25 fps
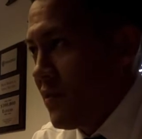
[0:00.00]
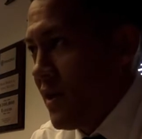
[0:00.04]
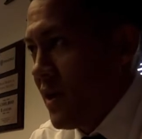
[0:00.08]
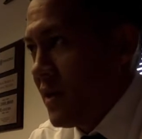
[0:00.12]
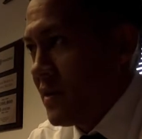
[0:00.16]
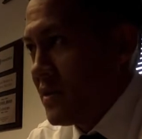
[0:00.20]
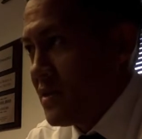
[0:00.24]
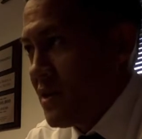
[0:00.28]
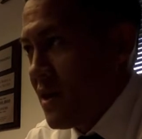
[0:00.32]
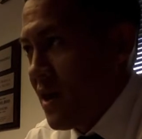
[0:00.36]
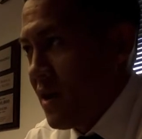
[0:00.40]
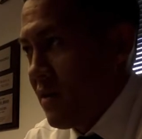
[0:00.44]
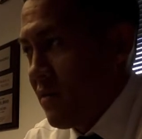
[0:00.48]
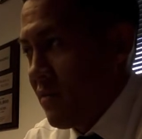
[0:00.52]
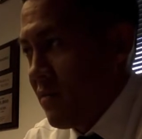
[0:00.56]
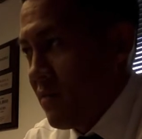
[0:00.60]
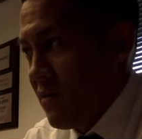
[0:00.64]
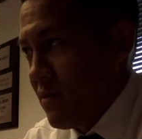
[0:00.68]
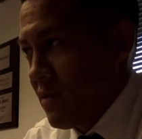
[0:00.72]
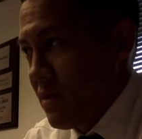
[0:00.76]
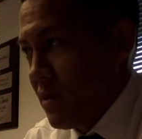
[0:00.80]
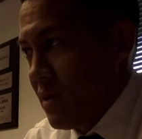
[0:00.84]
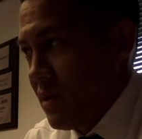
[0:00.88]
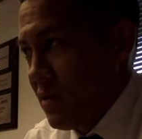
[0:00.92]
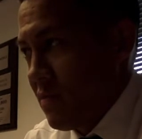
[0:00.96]
outside of
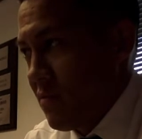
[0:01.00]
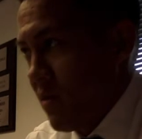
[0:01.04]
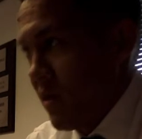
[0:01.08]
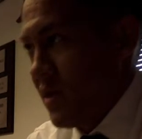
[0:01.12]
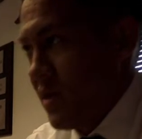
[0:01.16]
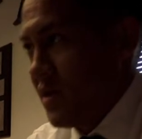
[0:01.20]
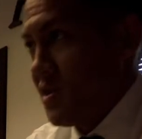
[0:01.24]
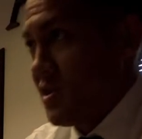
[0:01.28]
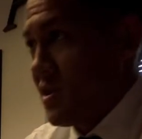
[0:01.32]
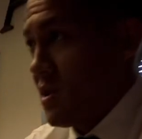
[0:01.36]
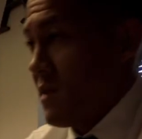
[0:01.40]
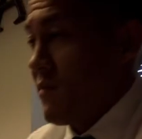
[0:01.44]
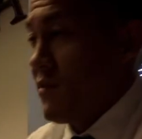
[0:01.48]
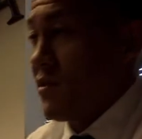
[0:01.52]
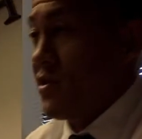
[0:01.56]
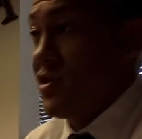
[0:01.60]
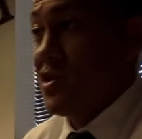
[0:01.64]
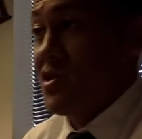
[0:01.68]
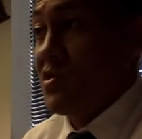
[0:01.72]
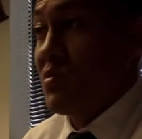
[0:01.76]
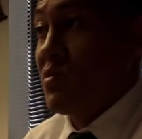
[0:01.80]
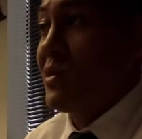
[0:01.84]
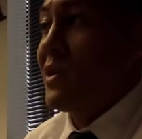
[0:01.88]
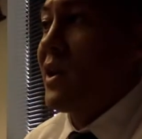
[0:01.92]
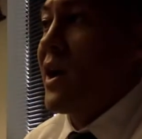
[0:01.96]
work and why you should never
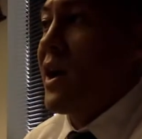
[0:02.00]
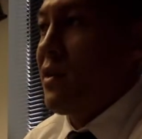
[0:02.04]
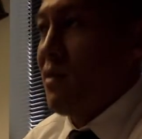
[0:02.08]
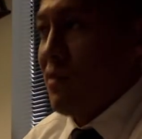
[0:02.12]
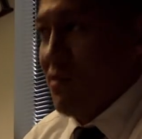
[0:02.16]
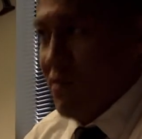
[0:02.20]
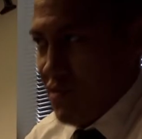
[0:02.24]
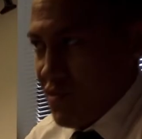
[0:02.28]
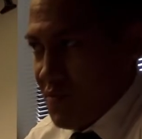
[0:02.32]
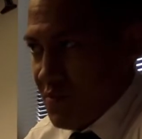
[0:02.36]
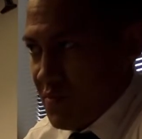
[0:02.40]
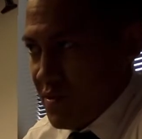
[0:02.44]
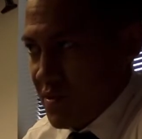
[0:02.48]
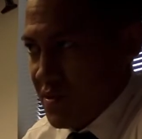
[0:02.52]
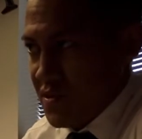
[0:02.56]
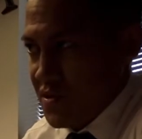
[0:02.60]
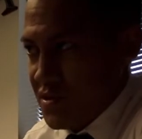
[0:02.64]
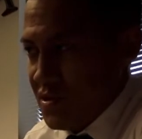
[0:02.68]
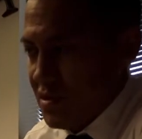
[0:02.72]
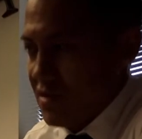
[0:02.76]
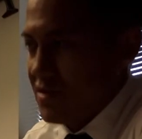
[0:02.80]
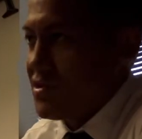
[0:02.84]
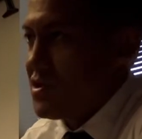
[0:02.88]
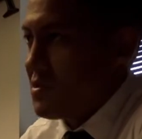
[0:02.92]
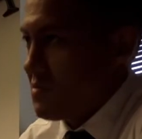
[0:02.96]
just rely on group
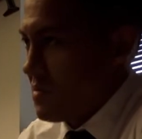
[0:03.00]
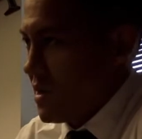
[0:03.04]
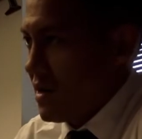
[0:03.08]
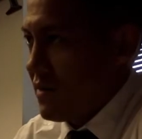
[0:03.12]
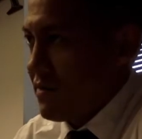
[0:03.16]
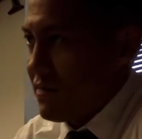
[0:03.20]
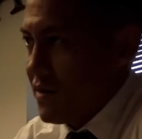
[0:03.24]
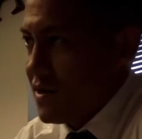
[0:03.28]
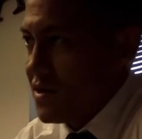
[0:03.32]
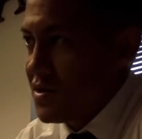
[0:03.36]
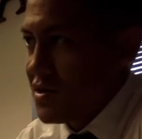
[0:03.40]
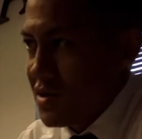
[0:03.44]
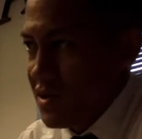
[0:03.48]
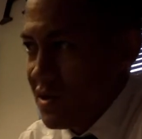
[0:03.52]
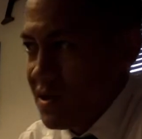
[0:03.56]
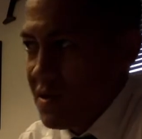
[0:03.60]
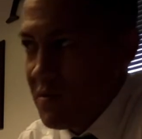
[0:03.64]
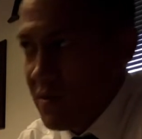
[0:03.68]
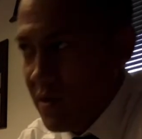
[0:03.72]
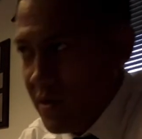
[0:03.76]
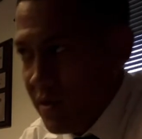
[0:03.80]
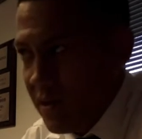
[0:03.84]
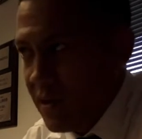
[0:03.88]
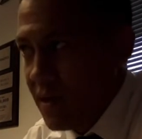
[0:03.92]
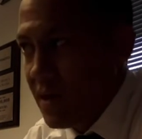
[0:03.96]
insurance. You mind if I share them
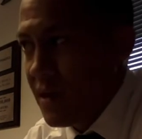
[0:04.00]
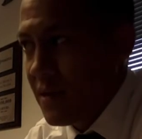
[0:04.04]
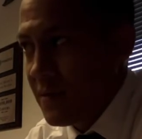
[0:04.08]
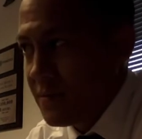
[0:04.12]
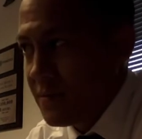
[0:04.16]
with you?